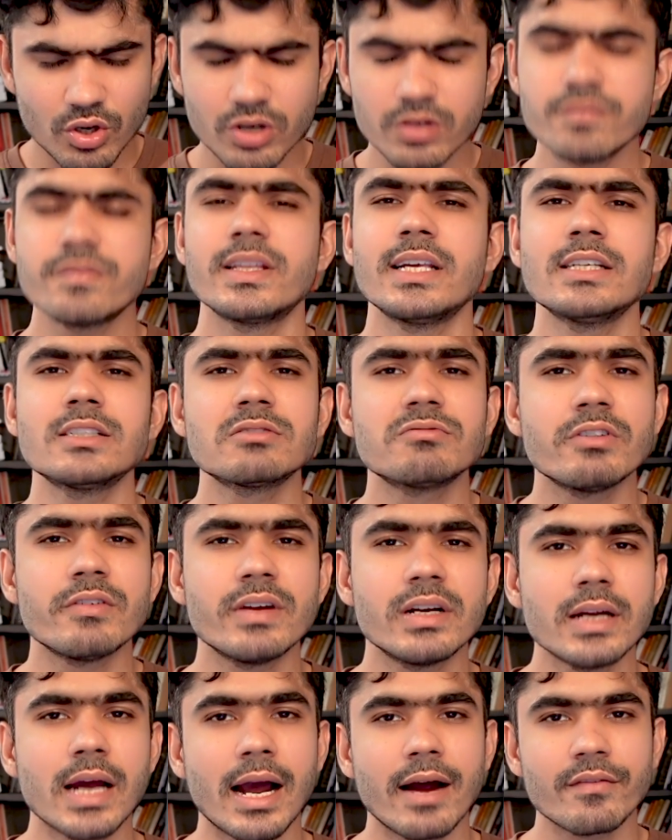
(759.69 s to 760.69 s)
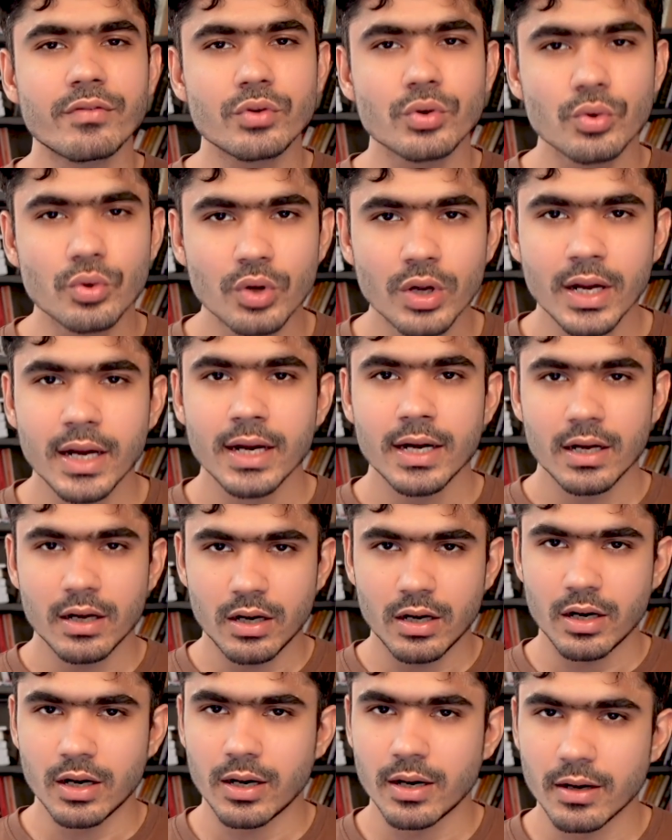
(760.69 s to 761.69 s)
lot of things we will have to
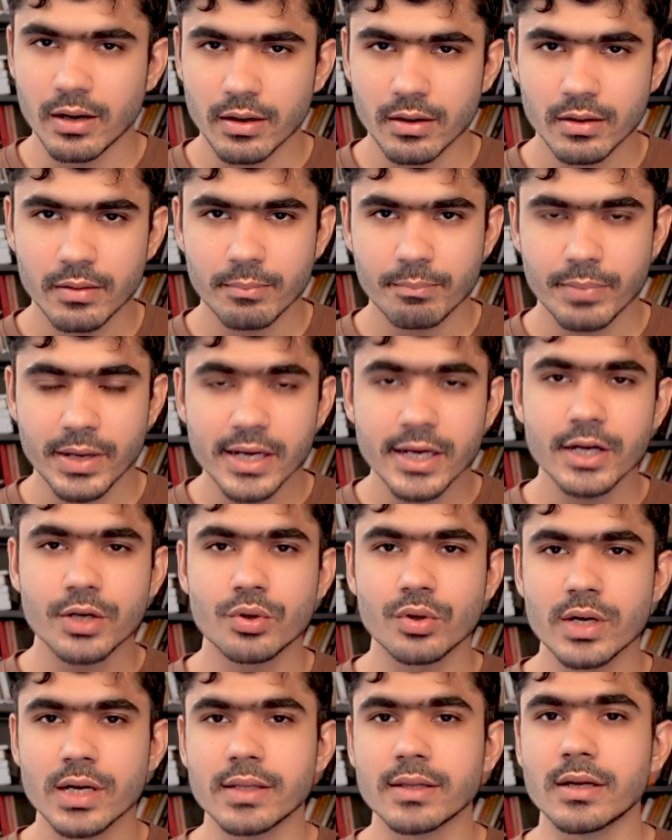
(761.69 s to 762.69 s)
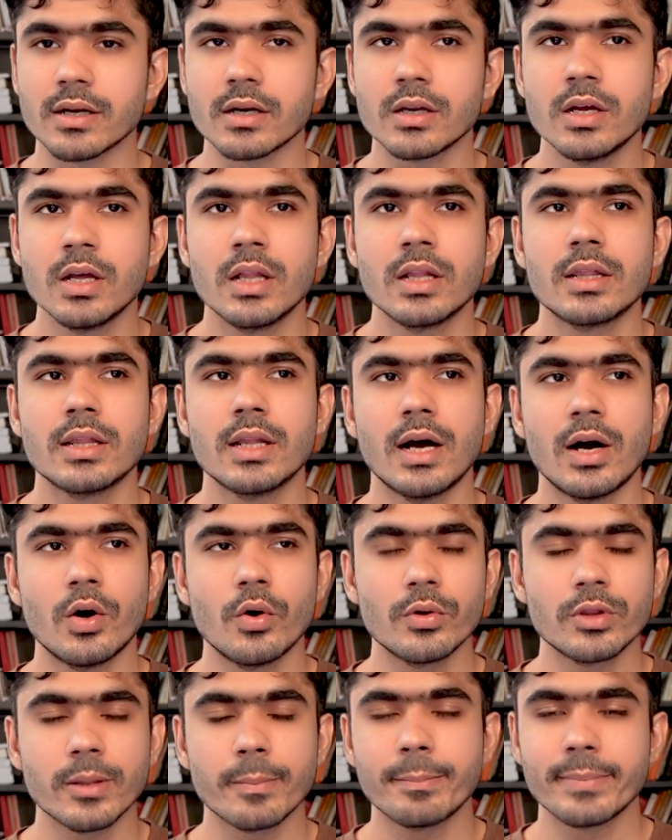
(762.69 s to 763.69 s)
uh, bring it together.
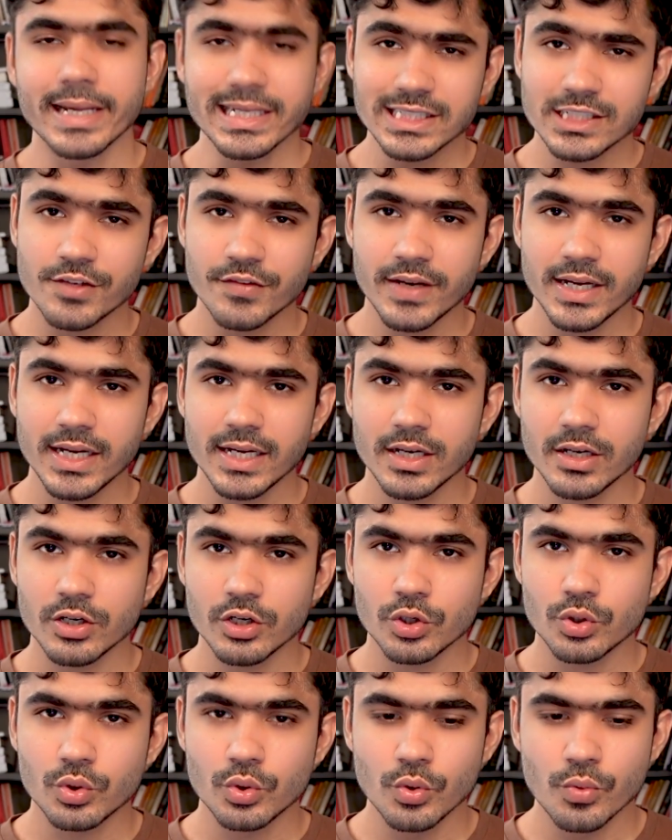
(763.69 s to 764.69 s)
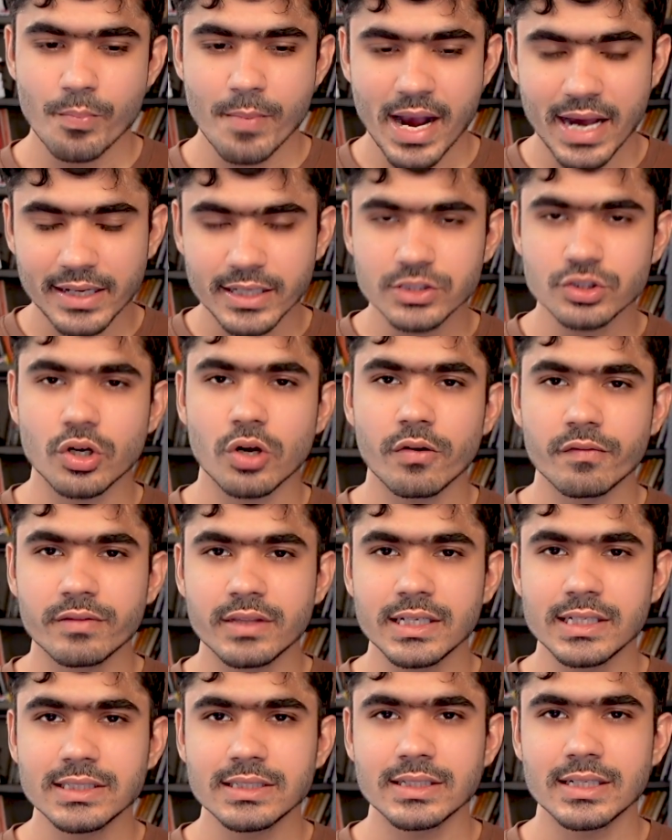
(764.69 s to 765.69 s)
Now, the best way to manage all of
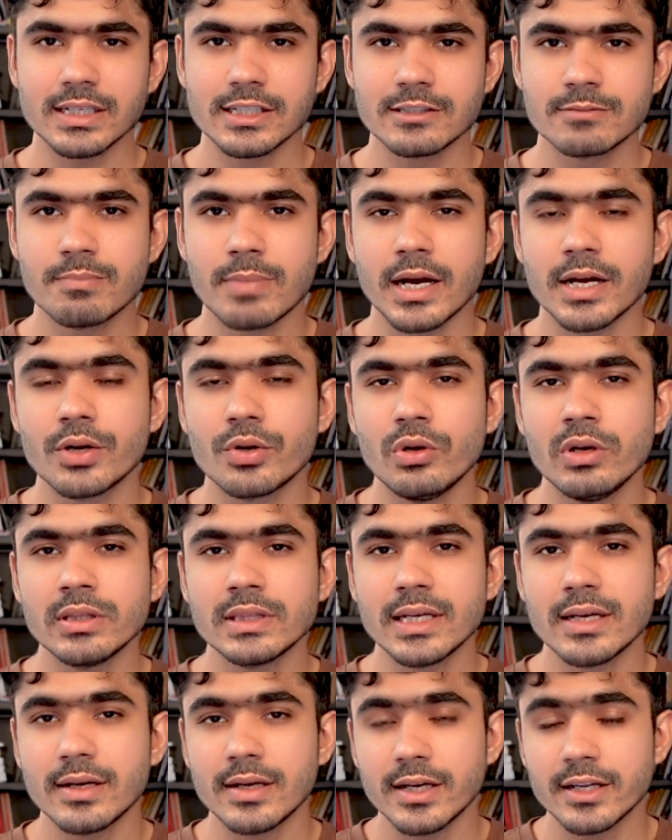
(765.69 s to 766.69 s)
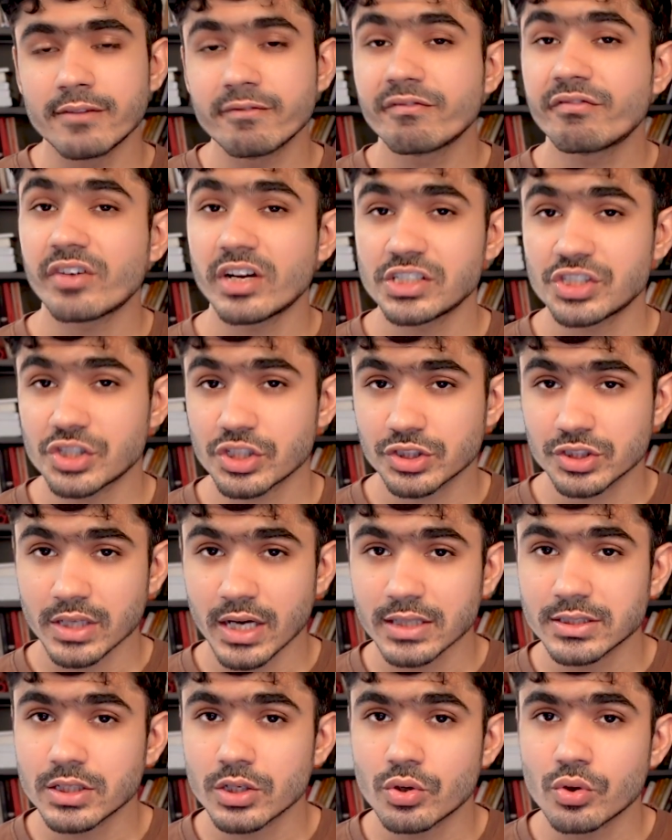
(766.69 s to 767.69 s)
these is by doing the infrastructure
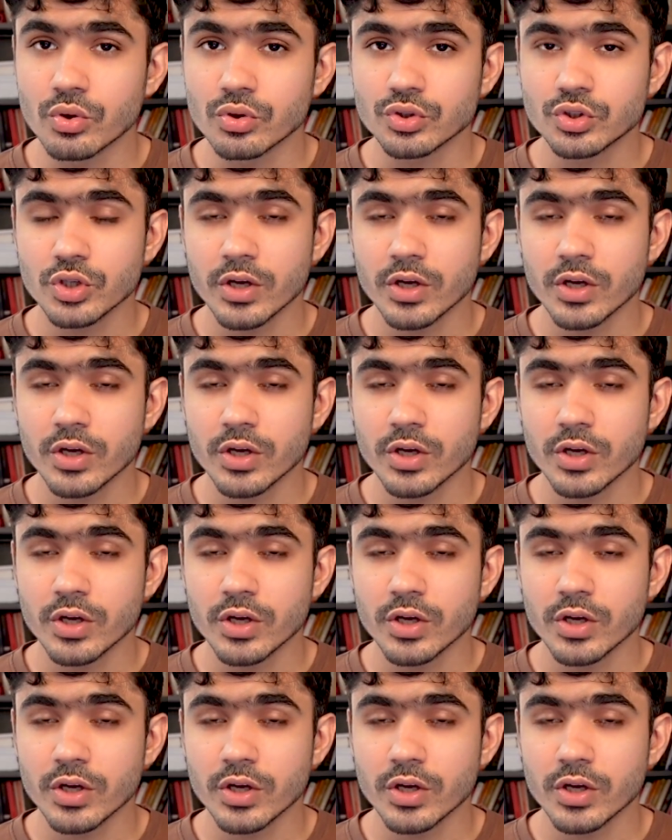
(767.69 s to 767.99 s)
as a code.